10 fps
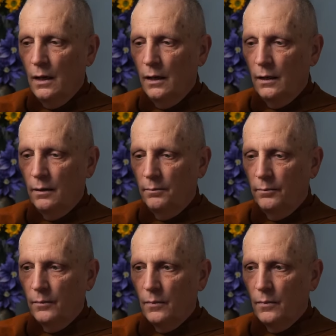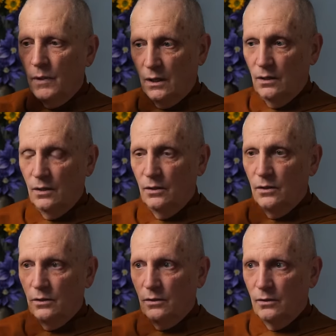Um,
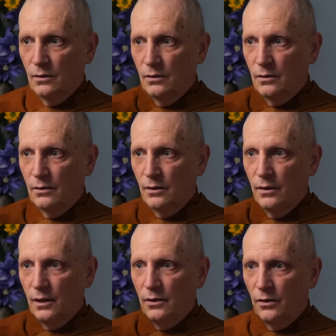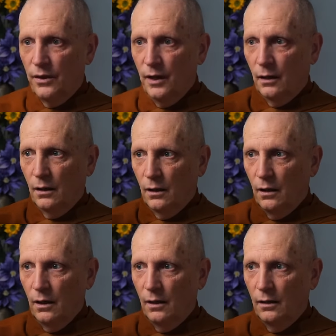because it's it's it's a thing,
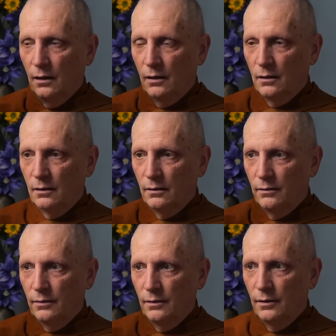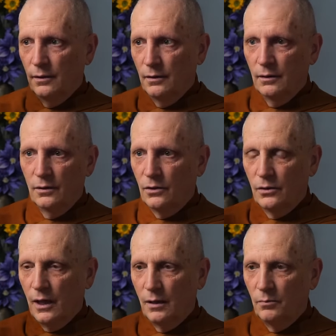and uh, it
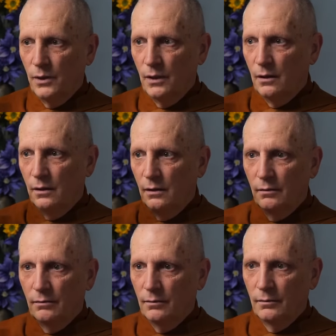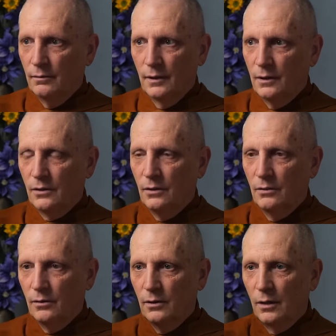just can't be, it doesn't
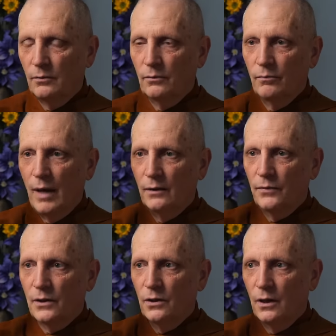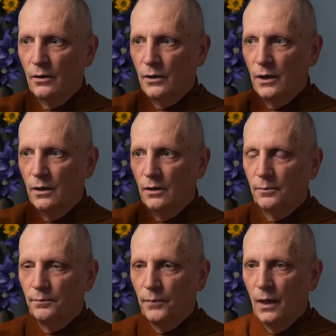not manifested out of the air.
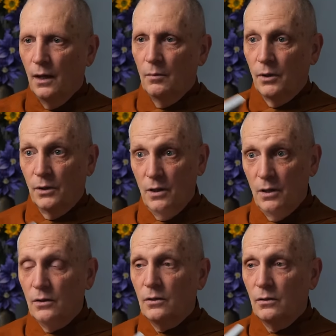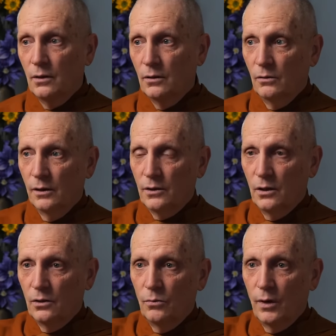But this that you're
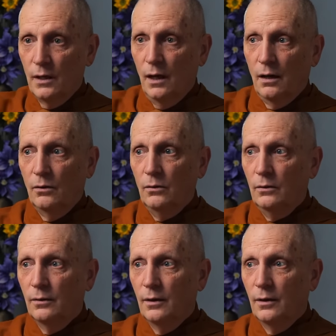listening to right now,